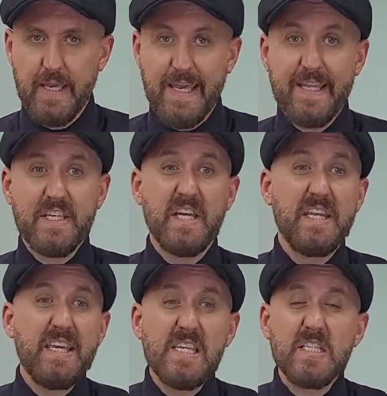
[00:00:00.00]
It
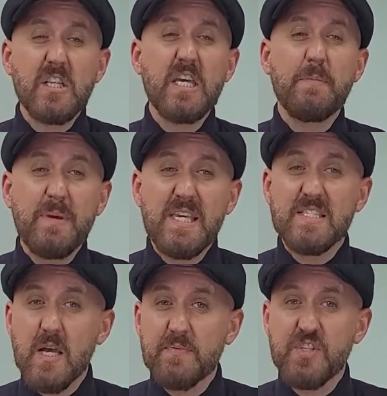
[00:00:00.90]
can easily be
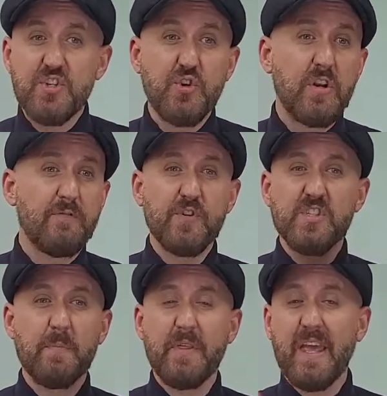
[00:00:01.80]
substituted for
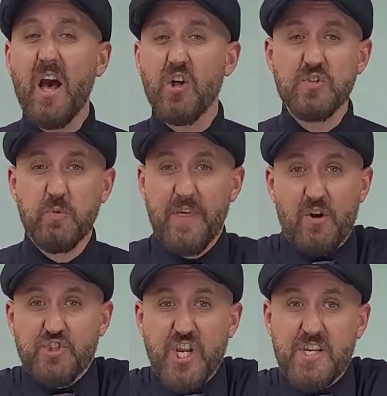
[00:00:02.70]
something else
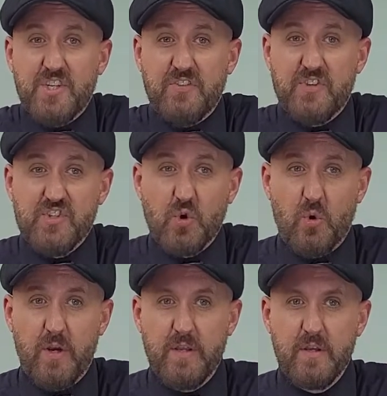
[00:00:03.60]
without changing the
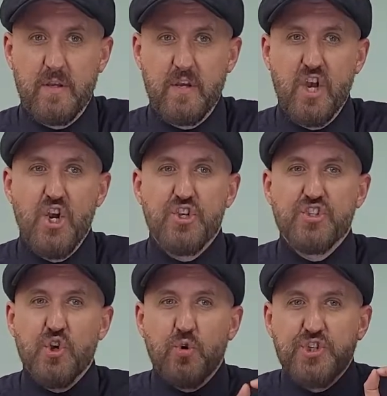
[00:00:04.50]
story.
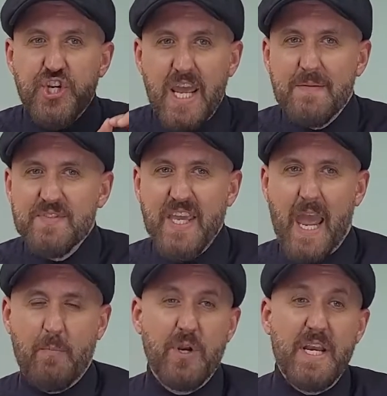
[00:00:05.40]
So James
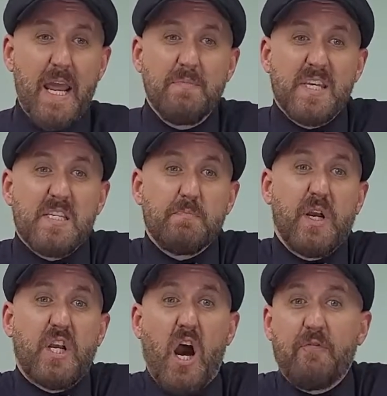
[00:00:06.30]
Cameron named his
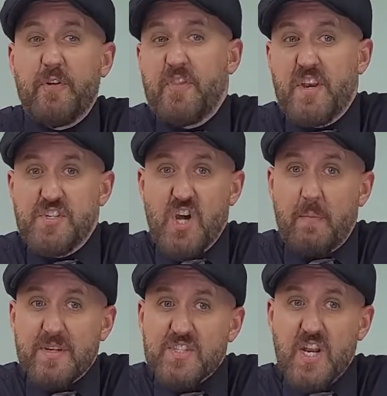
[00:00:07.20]
MacGuffin the
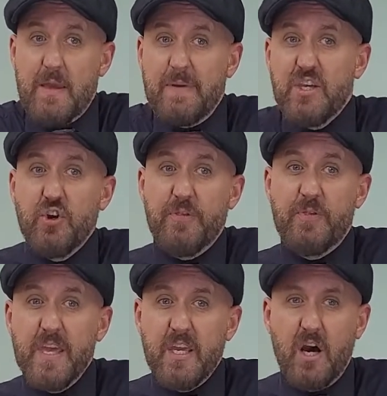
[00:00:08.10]
dumbest name he could
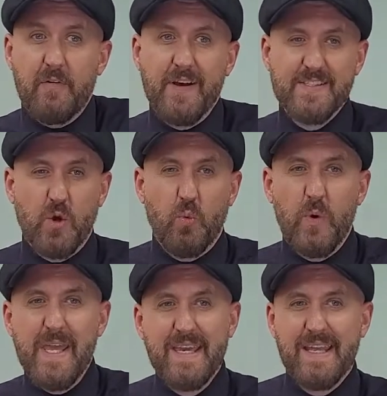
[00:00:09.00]
think of as a
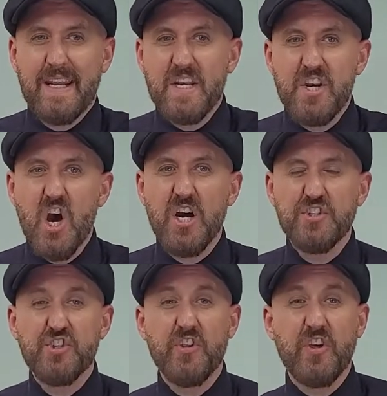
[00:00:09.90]
wink and a
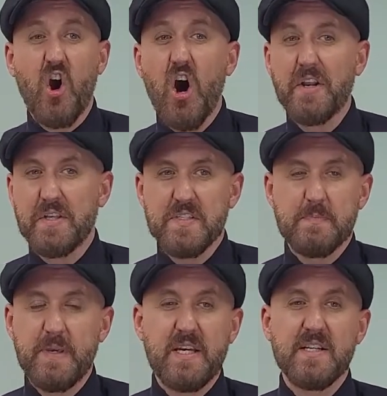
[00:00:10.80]
nudge to the audience,
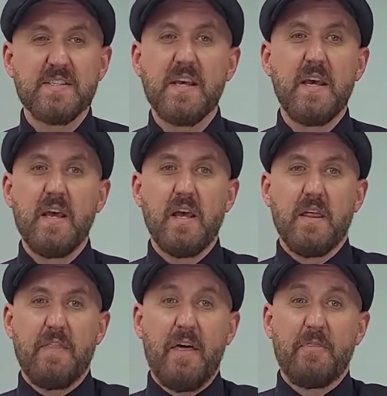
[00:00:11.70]
because
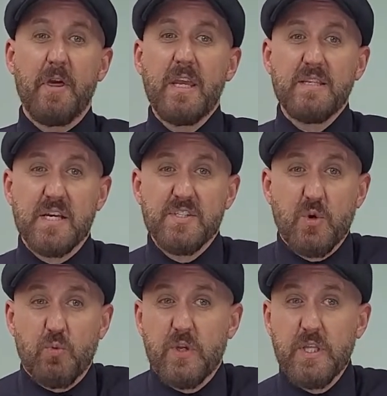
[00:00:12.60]
that thing
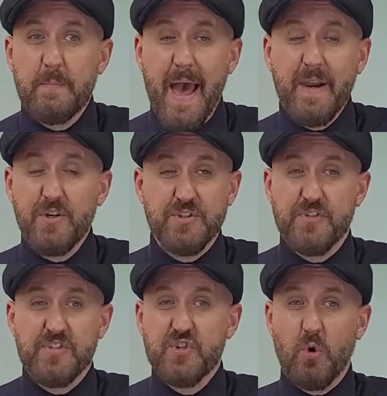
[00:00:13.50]
doesn't really matter to
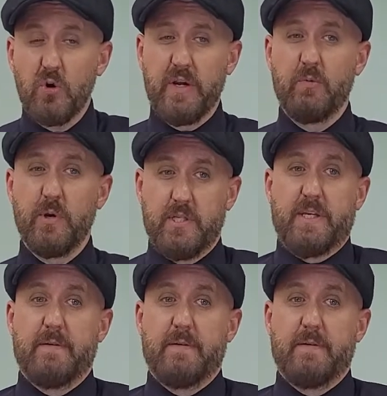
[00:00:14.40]
the story, really.